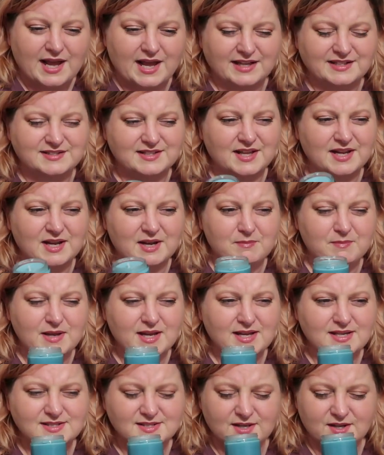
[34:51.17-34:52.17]
it's like a
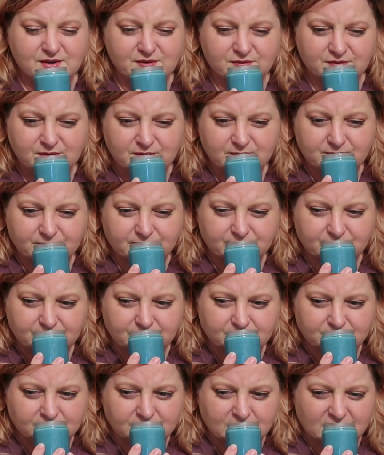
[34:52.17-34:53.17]
mix of
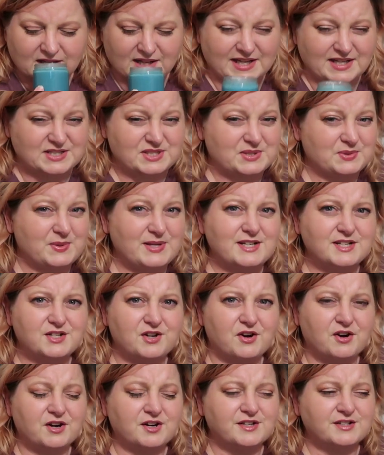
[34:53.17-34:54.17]
like sweet
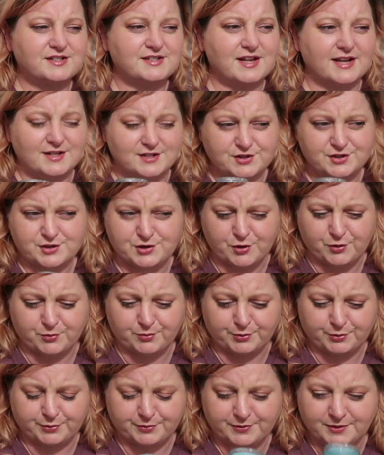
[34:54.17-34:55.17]
tarts and
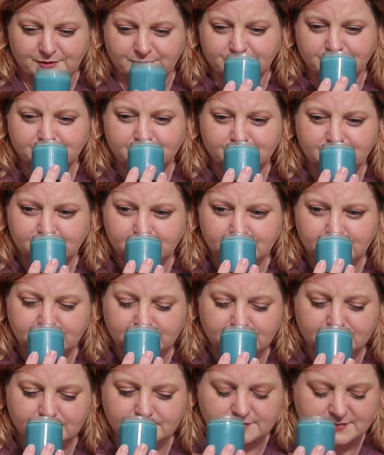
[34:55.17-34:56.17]
soap.
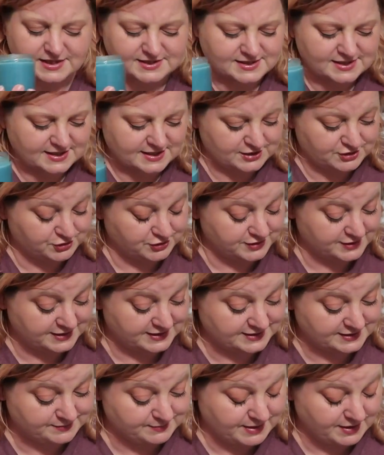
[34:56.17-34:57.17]
That's an
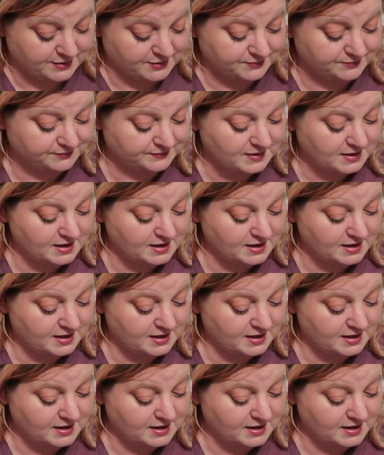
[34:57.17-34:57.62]
interesting smell.